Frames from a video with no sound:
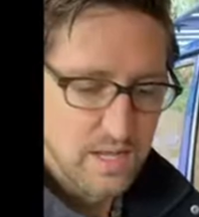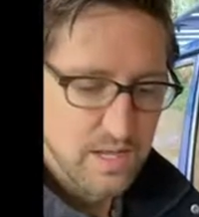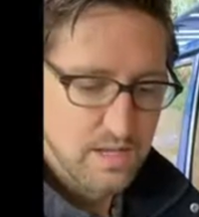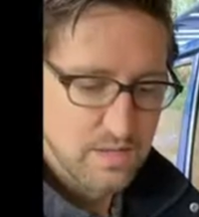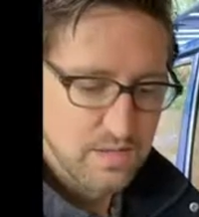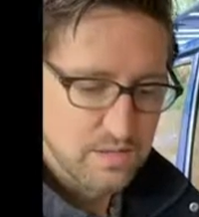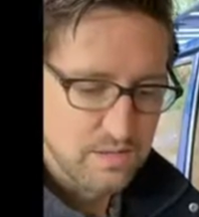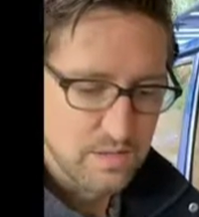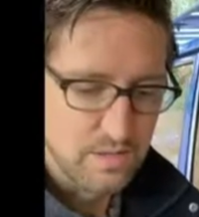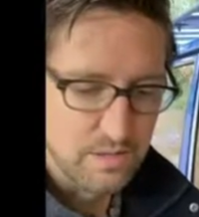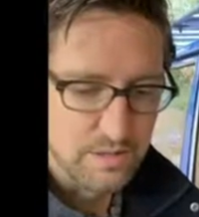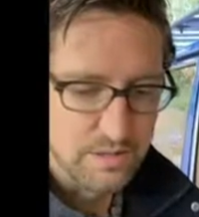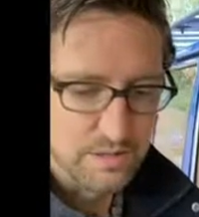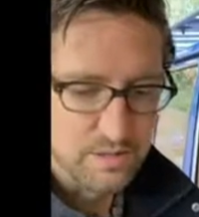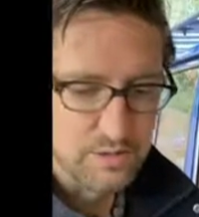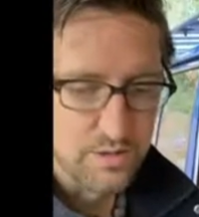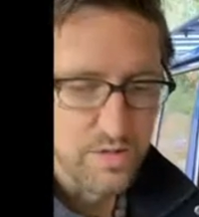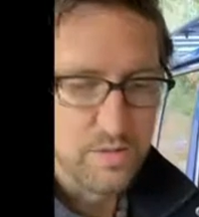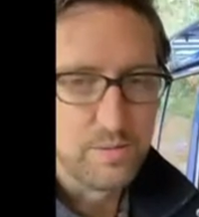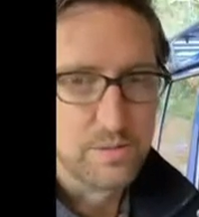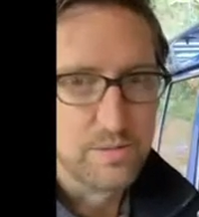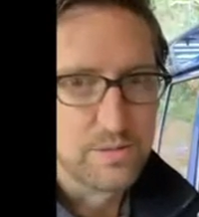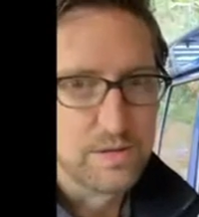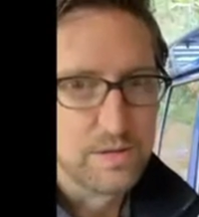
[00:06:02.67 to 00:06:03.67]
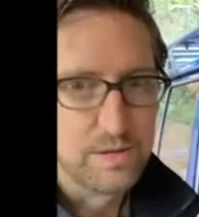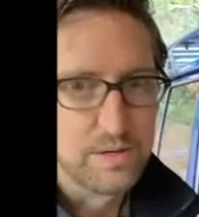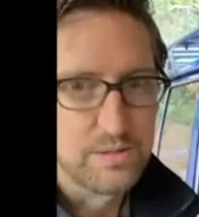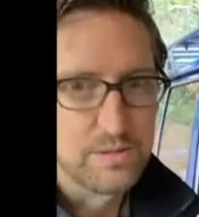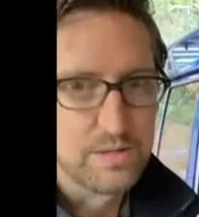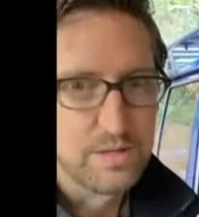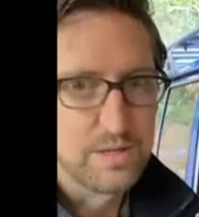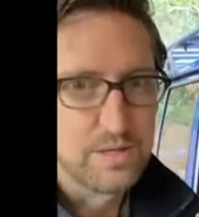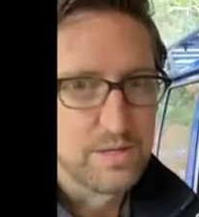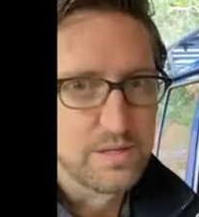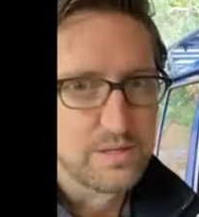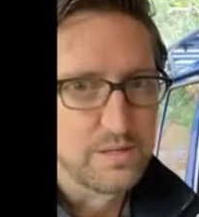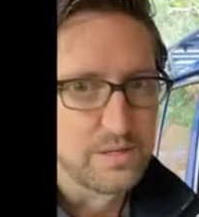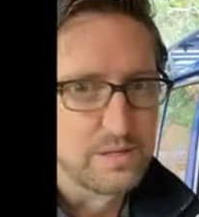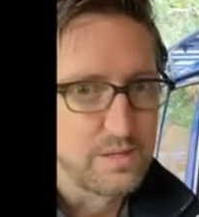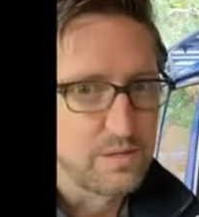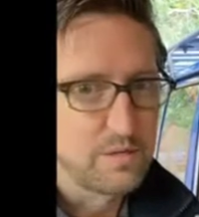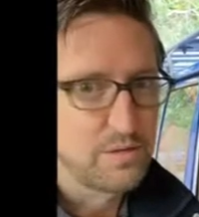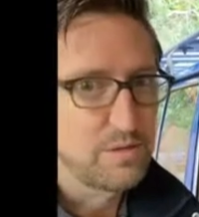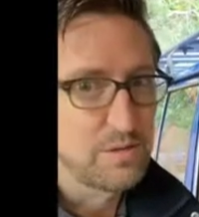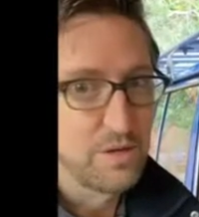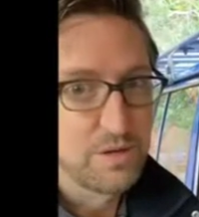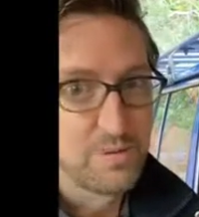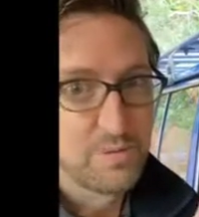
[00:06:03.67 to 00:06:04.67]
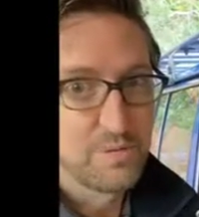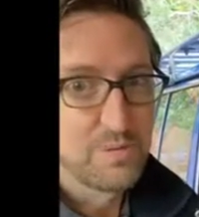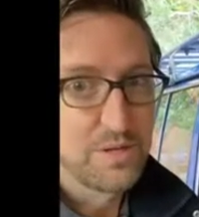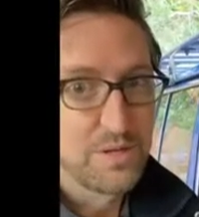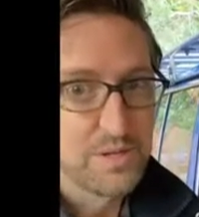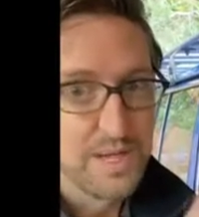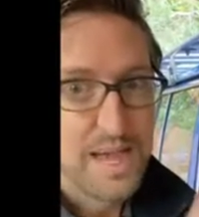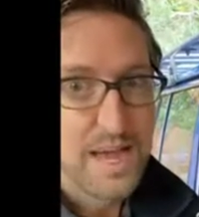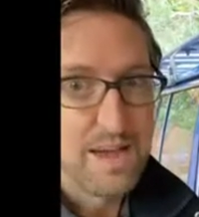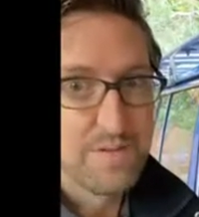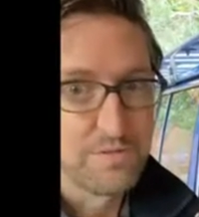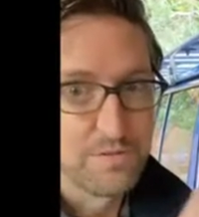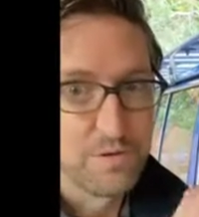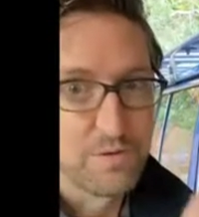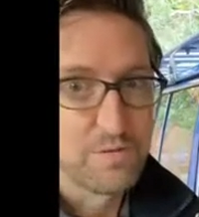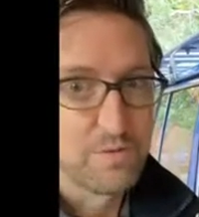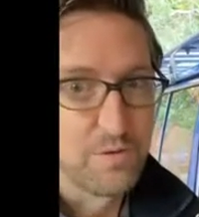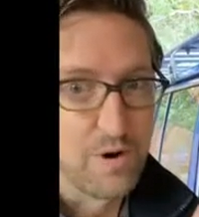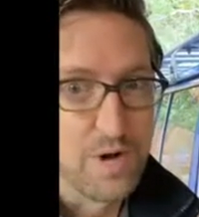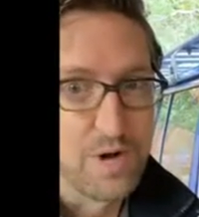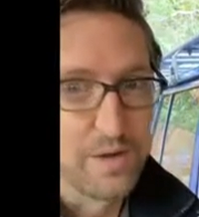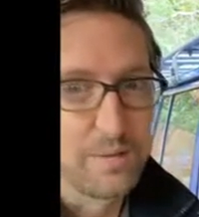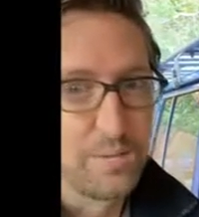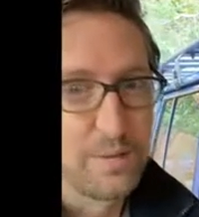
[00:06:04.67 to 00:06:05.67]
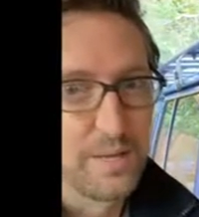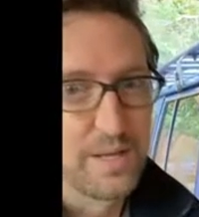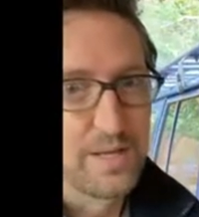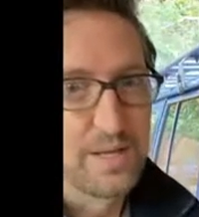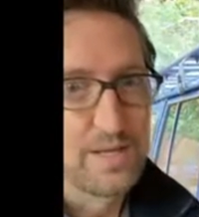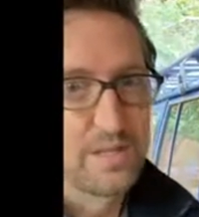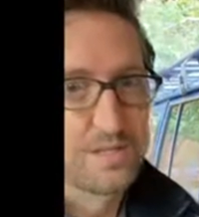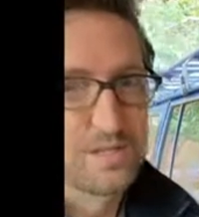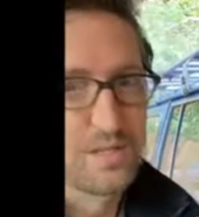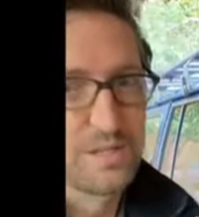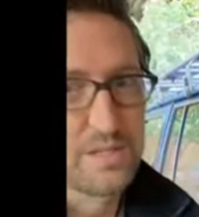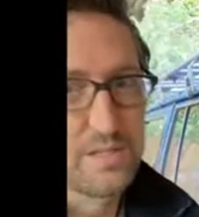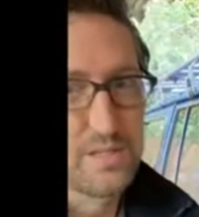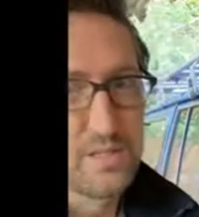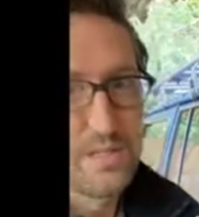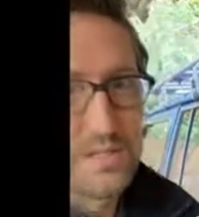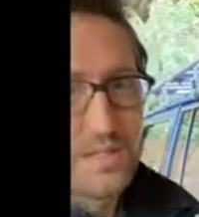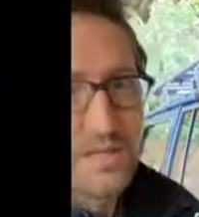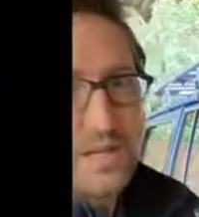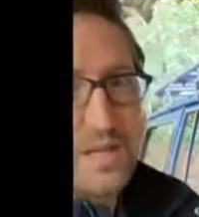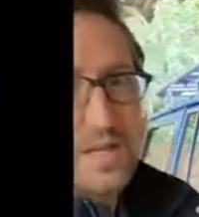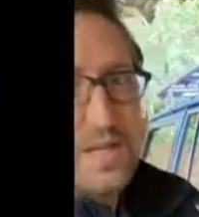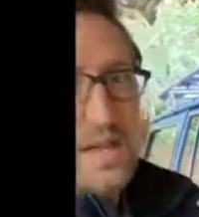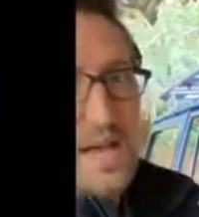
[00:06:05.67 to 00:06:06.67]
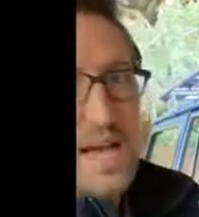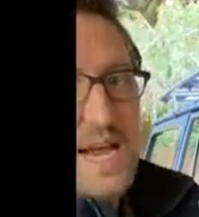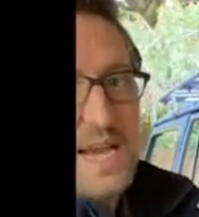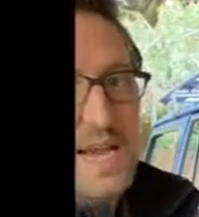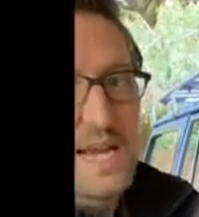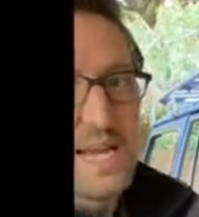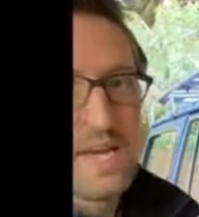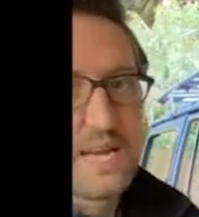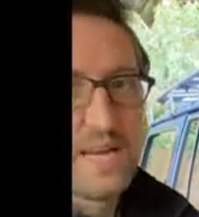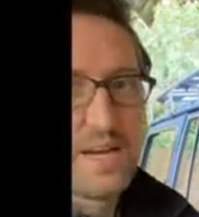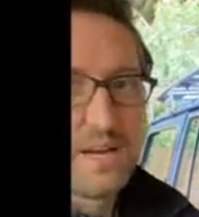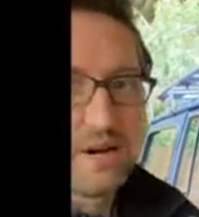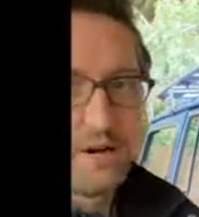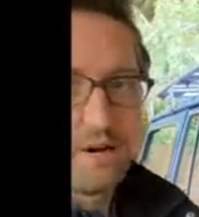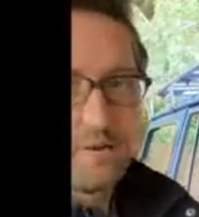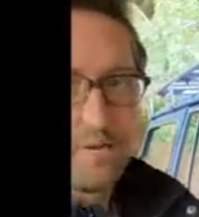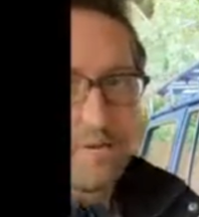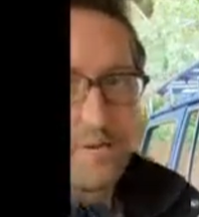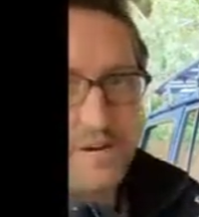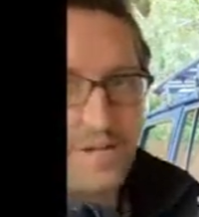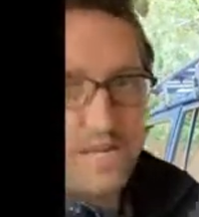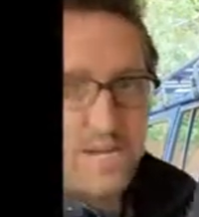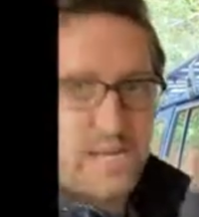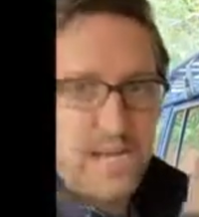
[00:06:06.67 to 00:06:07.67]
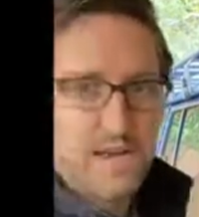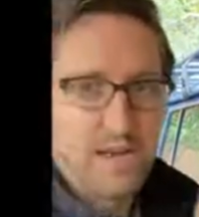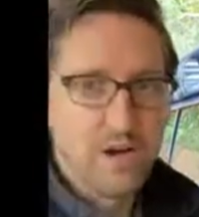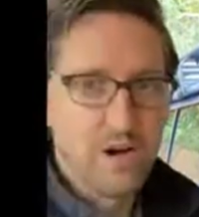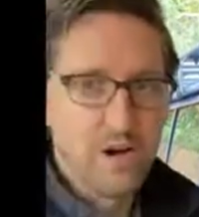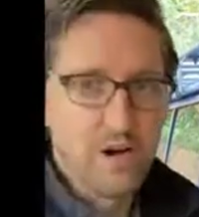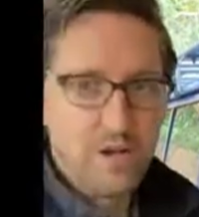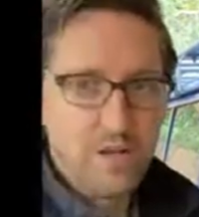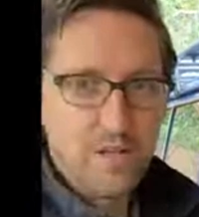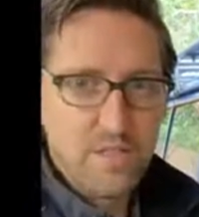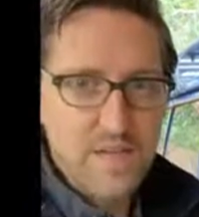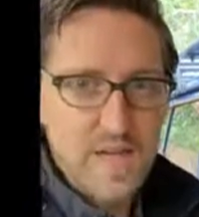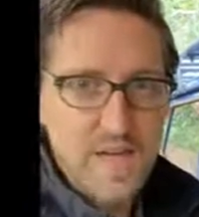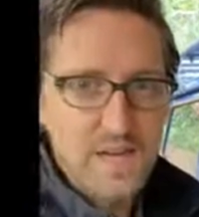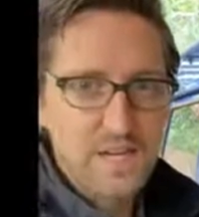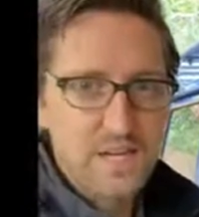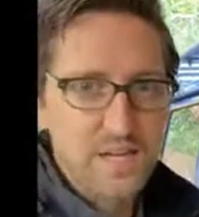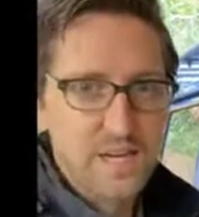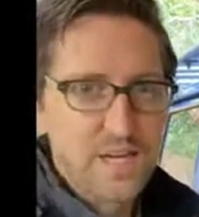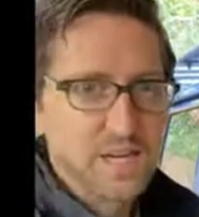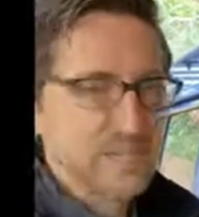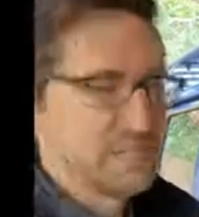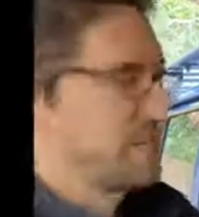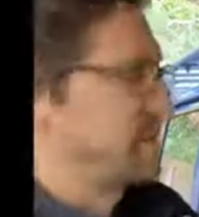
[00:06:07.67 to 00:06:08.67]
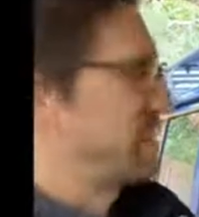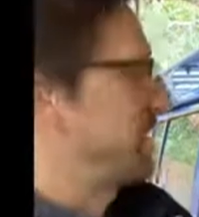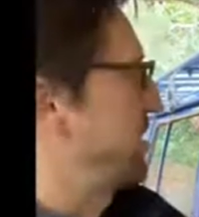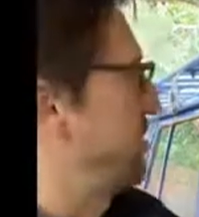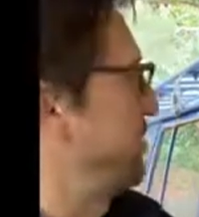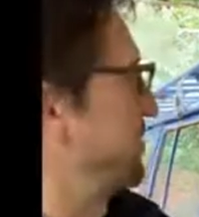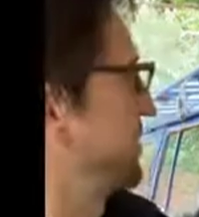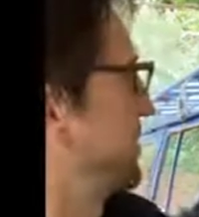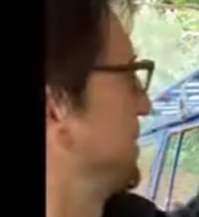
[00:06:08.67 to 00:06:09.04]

So the trick with those is you don't really have to rub. It's just gliding it over to get all that dust out